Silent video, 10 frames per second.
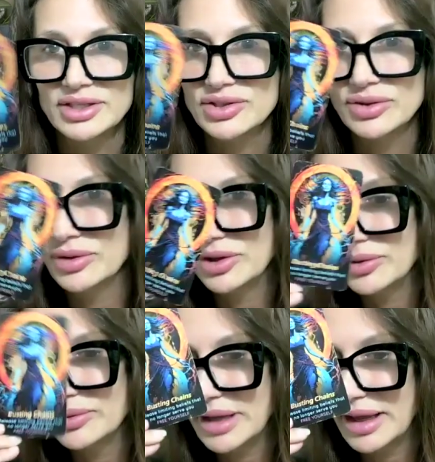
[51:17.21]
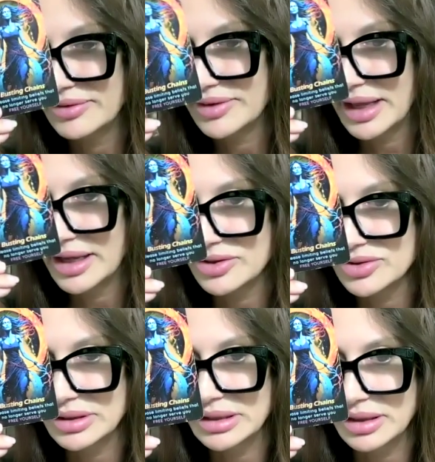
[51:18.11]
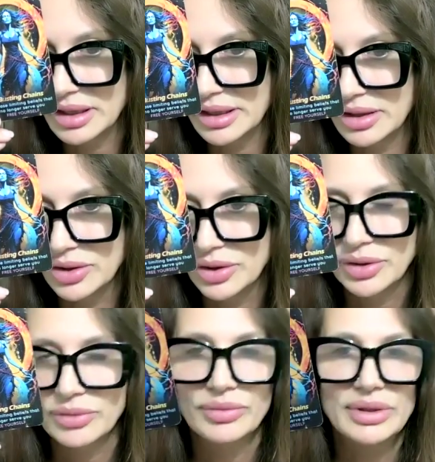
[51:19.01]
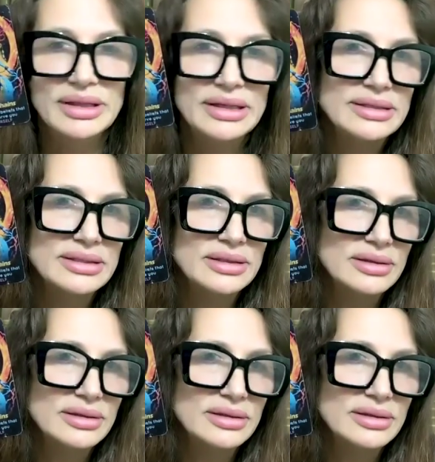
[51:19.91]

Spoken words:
So you would have to actually like release